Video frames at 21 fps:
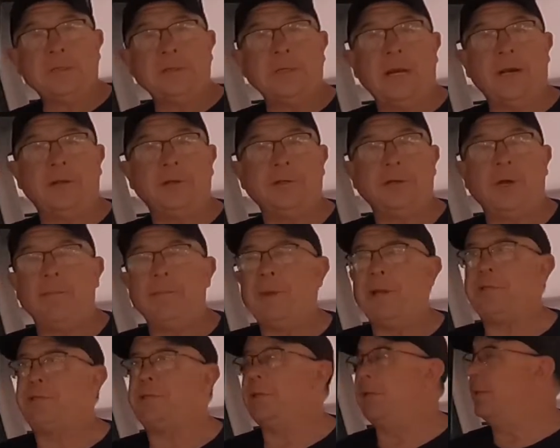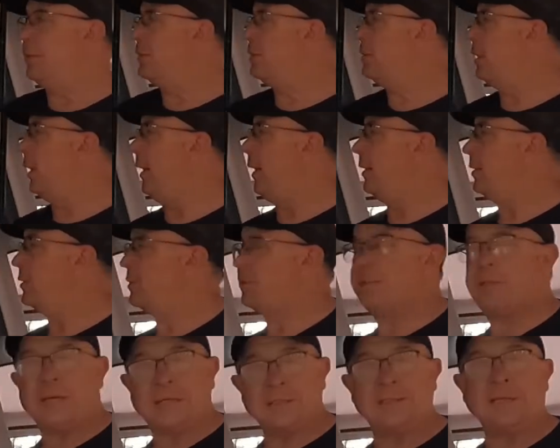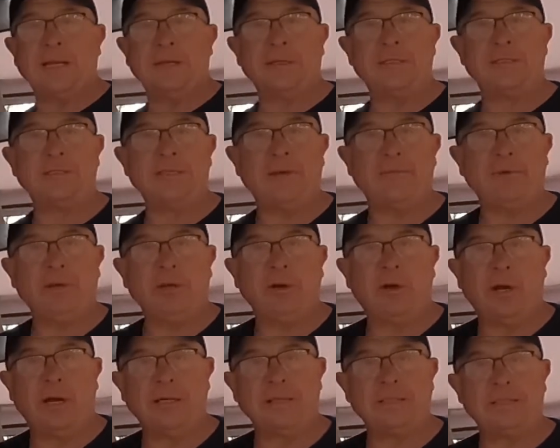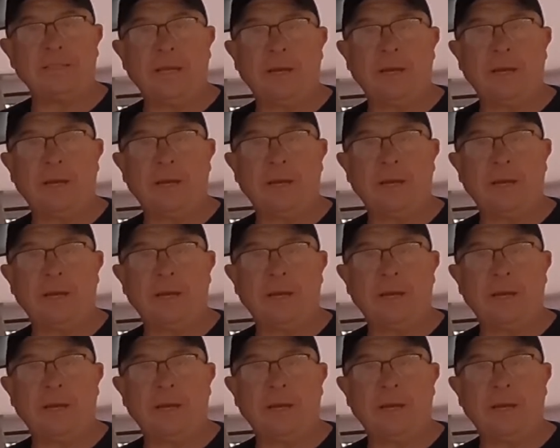So the dimensions, it's just under 79